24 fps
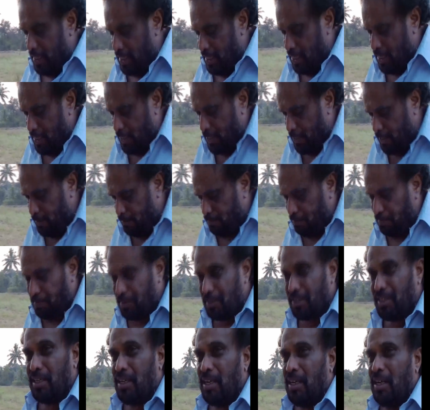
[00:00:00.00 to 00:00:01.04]

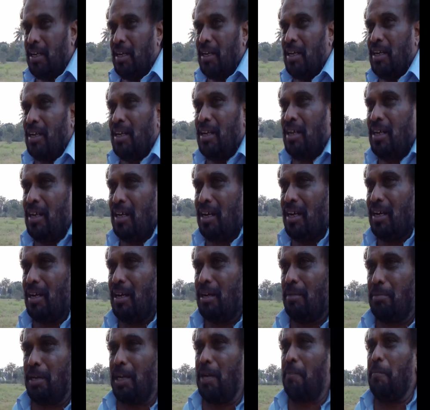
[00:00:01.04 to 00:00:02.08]
um,
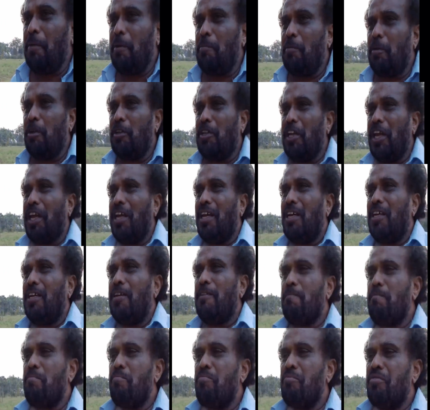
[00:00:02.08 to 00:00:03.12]
uh, many people think
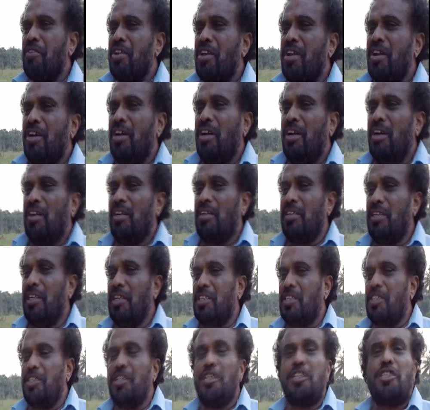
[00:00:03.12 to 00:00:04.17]

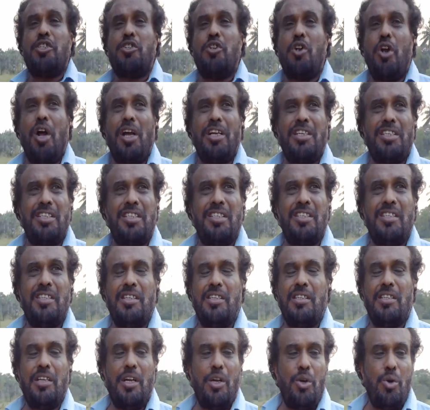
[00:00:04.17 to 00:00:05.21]
this destroys
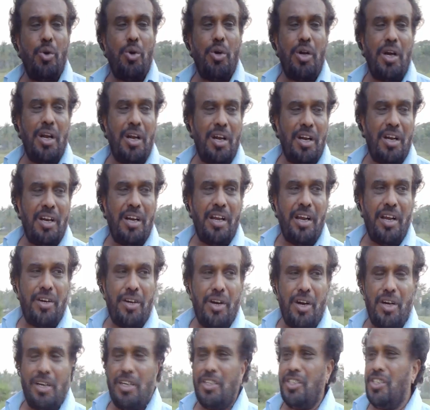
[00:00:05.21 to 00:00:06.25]
the local
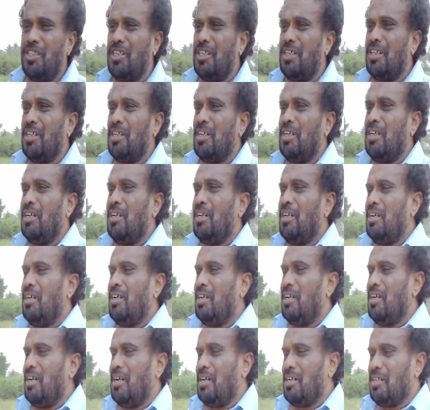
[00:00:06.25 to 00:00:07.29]
ecology
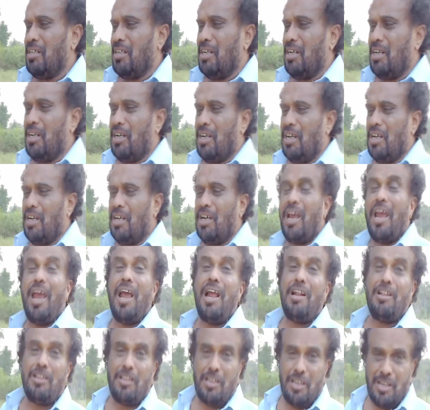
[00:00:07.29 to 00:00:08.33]
and uh,
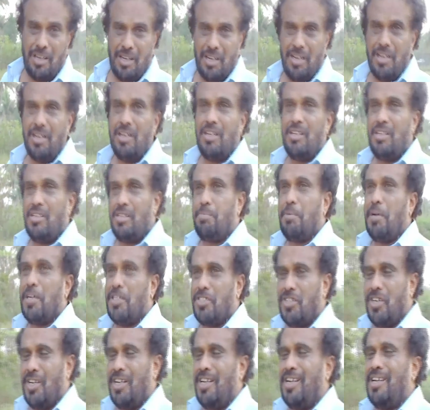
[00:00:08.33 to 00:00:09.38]
health
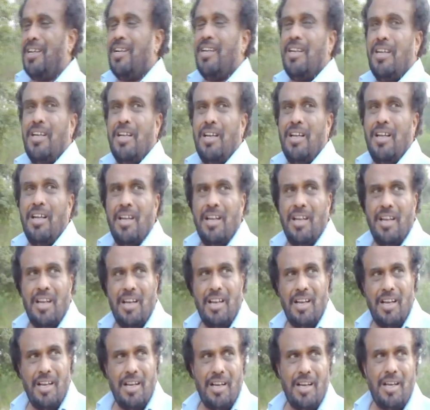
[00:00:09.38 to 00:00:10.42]
especially.
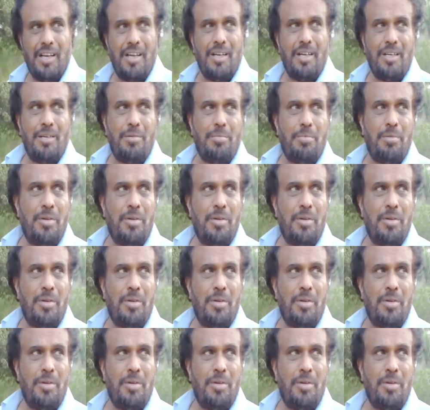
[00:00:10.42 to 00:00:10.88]
Uh,